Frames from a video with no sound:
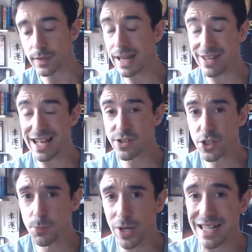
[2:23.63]
And the answer
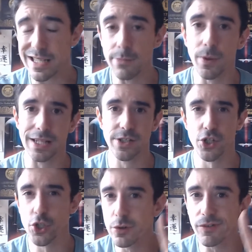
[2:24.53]
is pretty simple.
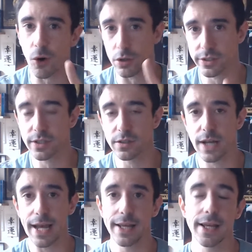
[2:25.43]
It's twofold.
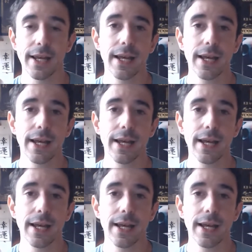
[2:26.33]
Okay.